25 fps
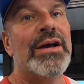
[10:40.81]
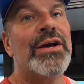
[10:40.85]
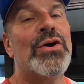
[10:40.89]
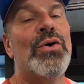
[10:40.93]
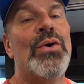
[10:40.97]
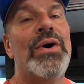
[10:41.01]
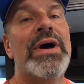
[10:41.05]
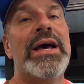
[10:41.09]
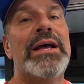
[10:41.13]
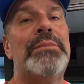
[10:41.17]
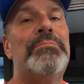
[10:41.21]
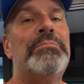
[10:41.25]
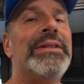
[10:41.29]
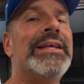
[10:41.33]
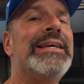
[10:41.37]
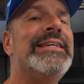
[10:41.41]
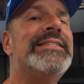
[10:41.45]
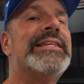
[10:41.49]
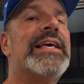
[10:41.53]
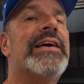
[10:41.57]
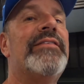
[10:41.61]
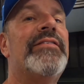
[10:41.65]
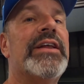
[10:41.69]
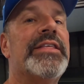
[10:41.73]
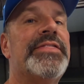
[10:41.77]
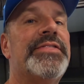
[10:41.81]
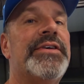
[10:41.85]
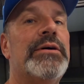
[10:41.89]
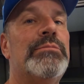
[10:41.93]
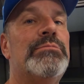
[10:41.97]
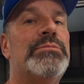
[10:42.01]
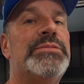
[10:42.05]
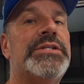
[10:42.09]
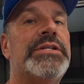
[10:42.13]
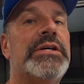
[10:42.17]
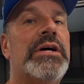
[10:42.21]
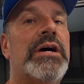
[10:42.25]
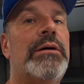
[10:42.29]
go ahead, please give it a
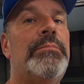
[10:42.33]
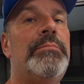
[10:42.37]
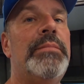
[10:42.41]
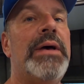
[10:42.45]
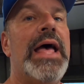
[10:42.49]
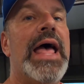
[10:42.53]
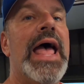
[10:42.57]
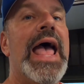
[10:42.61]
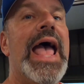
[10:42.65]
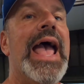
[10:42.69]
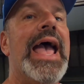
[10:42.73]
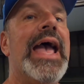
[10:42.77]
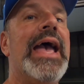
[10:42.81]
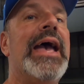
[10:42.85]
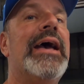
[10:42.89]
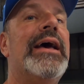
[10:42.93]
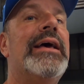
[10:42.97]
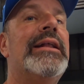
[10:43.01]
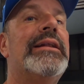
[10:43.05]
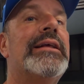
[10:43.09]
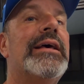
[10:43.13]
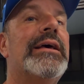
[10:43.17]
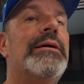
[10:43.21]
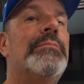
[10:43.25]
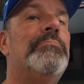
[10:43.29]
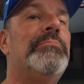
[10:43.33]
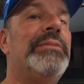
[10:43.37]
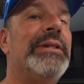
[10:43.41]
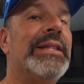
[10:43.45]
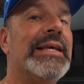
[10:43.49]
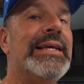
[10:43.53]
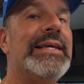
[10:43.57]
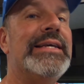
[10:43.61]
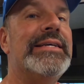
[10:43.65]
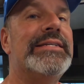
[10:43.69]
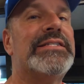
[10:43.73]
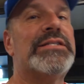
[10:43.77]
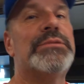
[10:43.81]
thumbs up, and
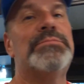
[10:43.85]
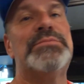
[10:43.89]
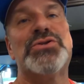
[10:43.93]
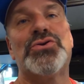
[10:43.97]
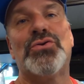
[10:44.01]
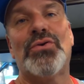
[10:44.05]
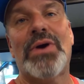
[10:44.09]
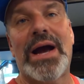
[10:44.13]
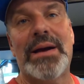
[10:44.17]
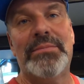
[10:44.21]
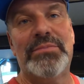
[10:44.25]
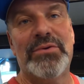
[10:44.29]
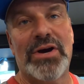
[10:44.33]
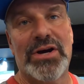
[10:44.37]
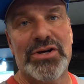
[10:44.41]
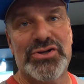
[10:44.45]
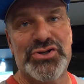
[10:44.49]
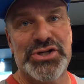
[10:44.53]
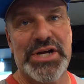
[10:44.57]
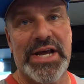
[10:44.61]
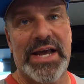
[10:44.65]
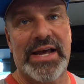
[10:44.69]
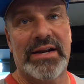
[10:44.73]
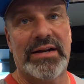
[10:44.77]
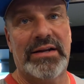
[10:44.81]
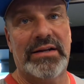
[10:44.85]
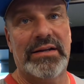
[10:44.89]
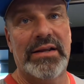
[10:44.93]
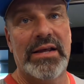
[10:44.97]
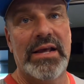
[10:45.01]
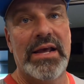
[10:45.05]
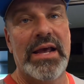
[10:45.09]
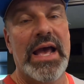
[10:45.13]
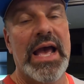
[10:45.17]
please subscribe to our channel,